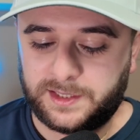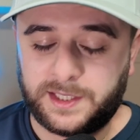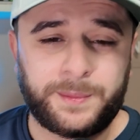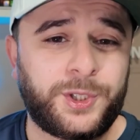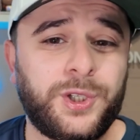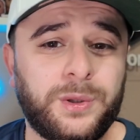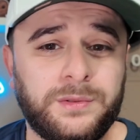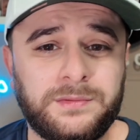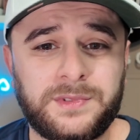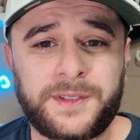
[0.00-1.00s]
Number
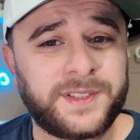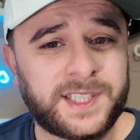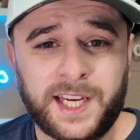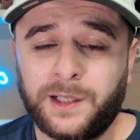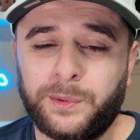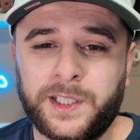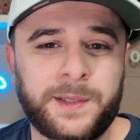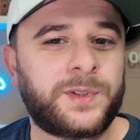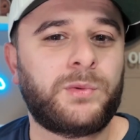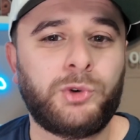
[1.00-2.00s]
two, if it's Caleb
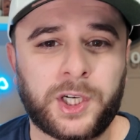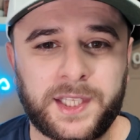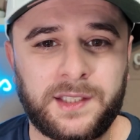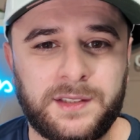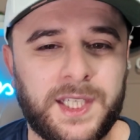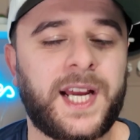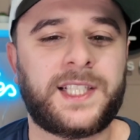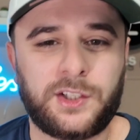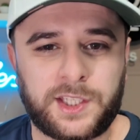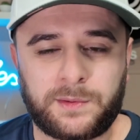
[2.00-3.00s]
Williams, rookie, I
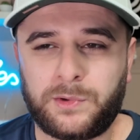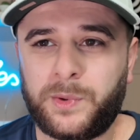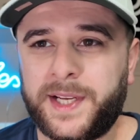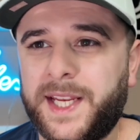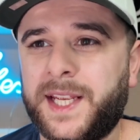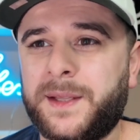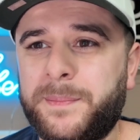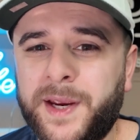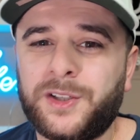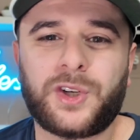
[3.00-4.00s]
still think we'll win. And the
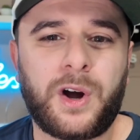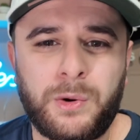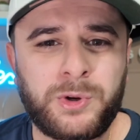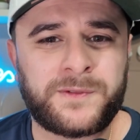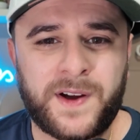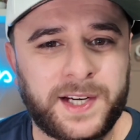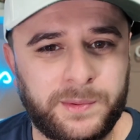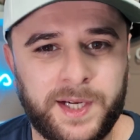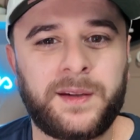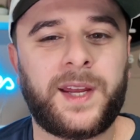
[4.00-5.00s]
Bears always find a
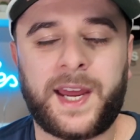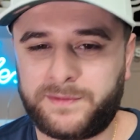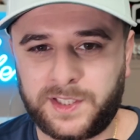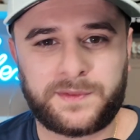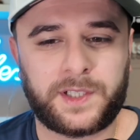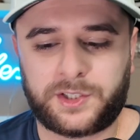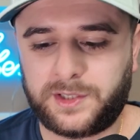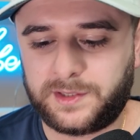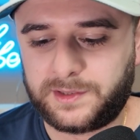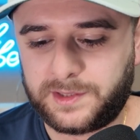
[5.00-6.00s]
way to have dysfunction.